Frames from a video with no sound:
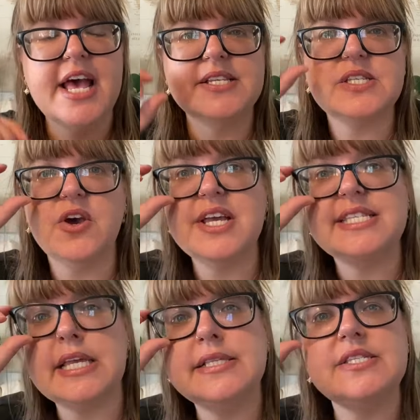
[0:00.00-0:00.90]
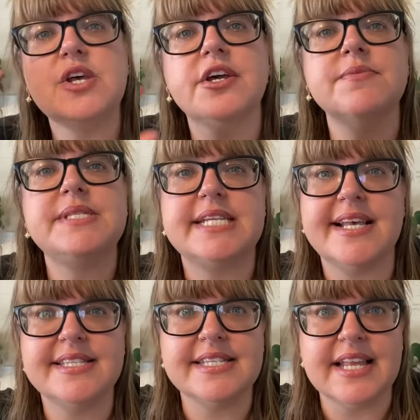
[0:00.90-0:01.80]
So it's in
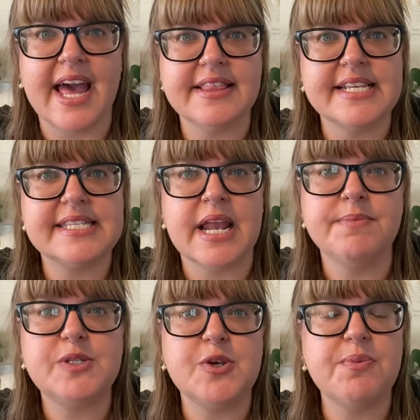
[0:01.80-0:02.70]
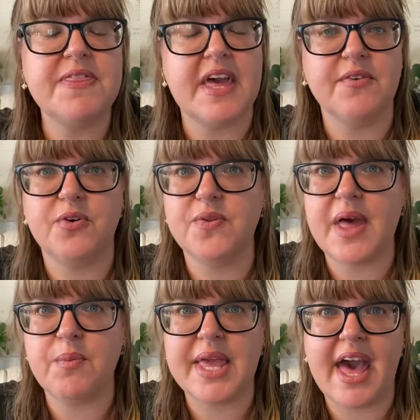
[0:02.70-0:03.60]
circumstances like this that I'm super thankful
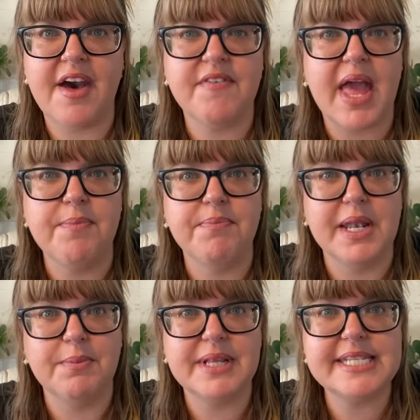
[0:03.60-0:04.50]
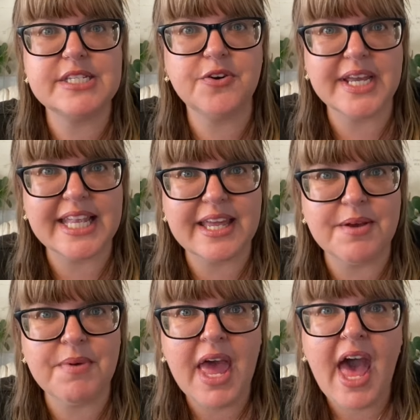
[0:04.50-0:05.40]
that we have a minimalist
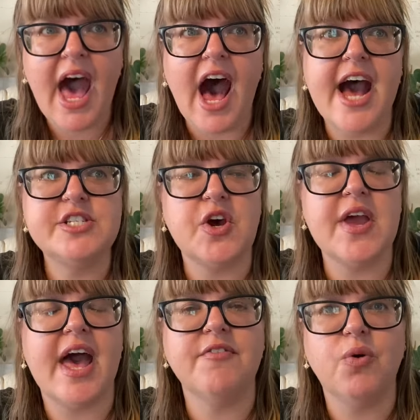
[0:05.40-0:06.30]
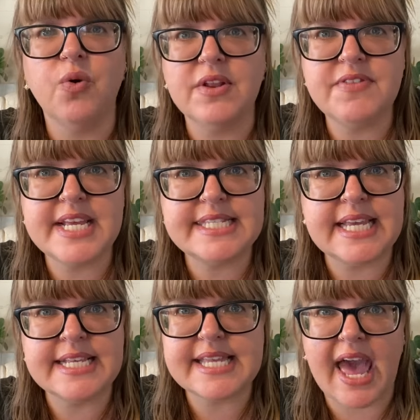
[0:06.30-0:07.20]
curriculum. I don't have all of these
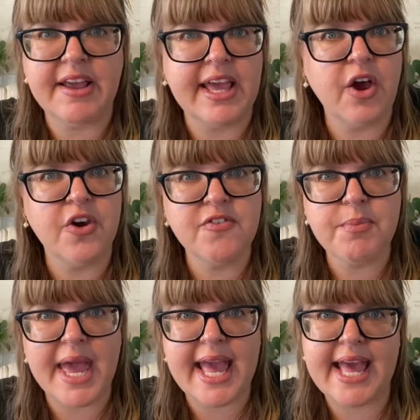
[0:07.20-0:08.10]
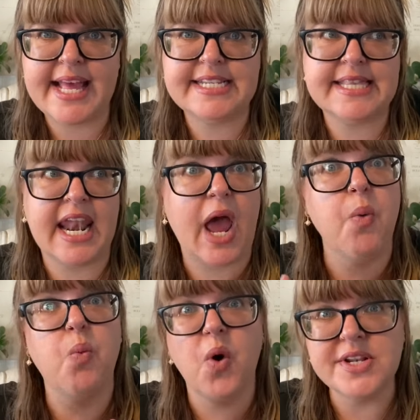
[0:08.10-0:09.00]
things hanging over my head that I
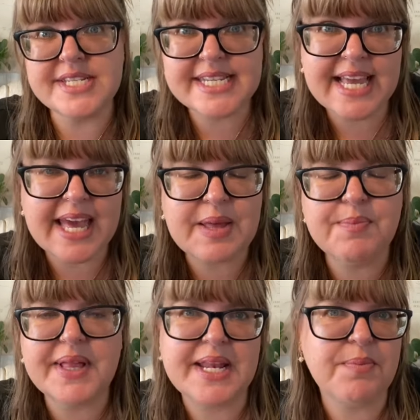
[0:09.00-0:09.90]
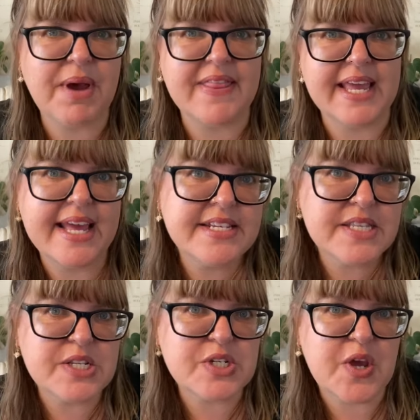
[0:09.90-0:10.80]
want to get completed by the end of
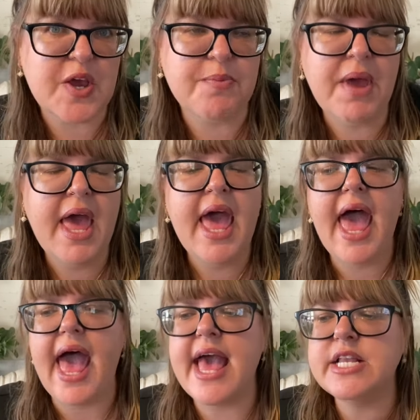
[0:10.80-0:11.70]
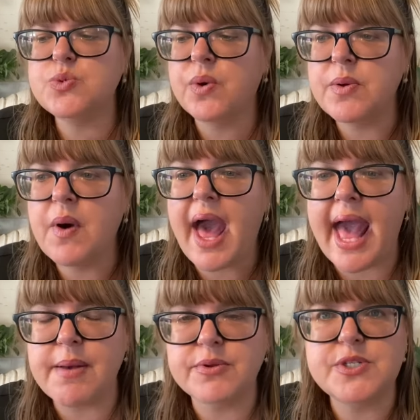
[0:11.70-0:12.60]
the term. And we were
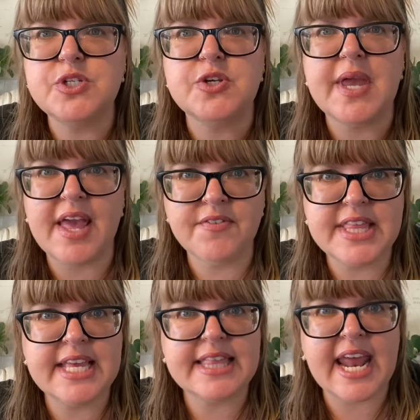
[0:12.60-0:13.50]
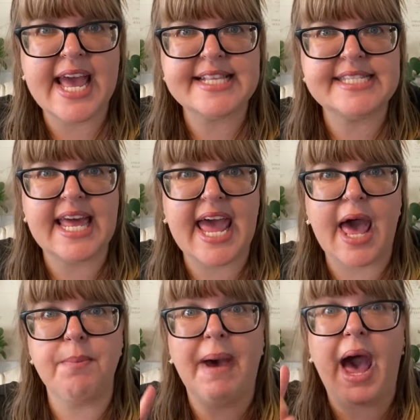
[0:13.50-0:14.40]
able to do everything that I had set
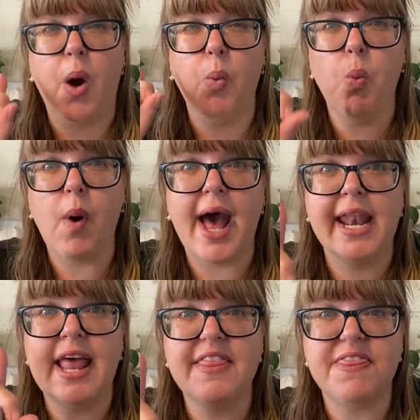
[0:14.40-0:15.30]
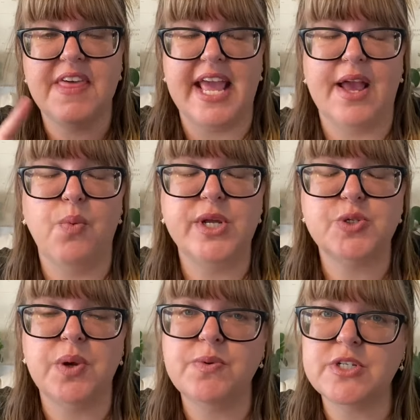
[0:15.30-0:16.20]
out bar one thing, which
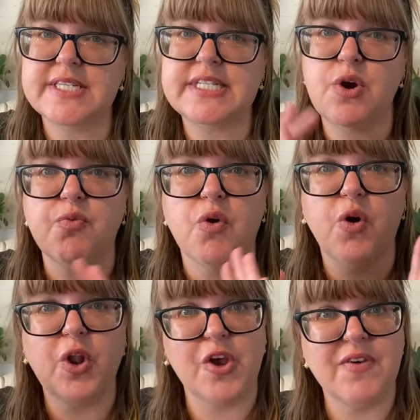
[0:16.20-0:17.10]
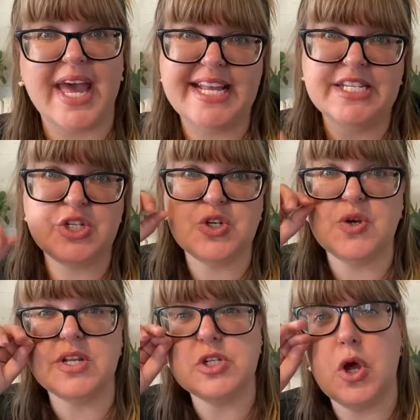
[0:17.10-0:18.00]
we will just roll over
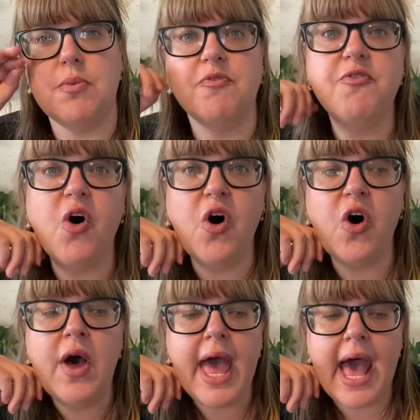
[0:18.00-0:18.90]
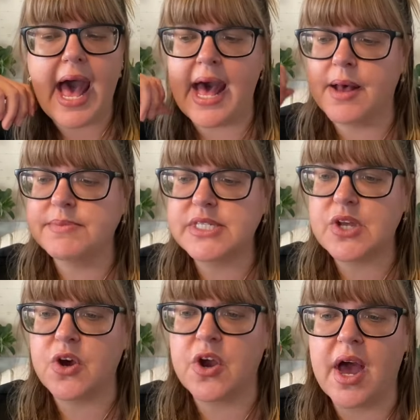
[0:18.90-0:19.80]
into term 4. So
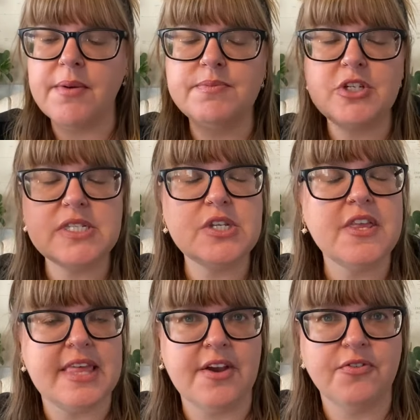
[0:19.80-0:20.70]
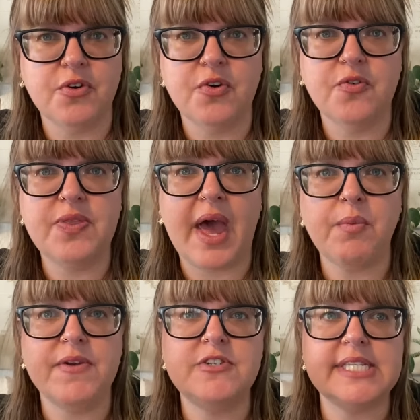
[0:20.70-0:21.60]
I'm just so thankful that
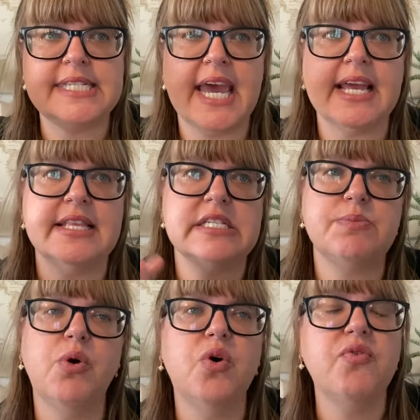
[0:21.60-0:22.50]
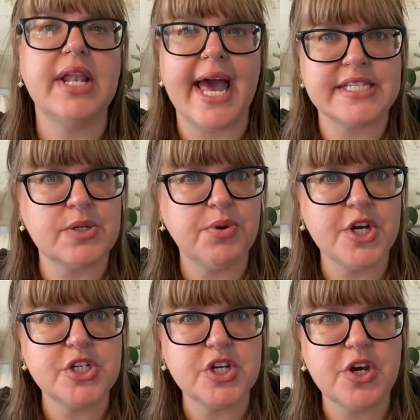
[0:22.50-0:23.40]
we've just taken this more relaxed
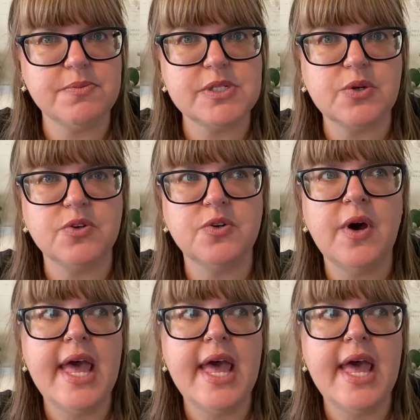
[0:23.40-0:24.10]
approach to homeschool,